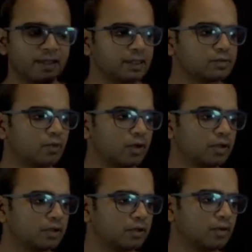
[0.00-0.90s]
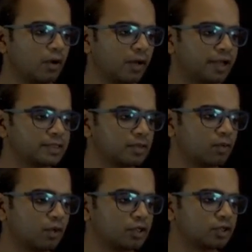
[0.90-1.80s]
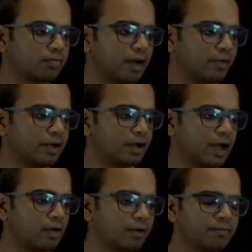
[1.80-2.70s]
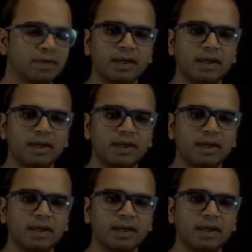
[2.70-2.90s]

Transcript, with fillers: And that's what you call as virtual private cloud.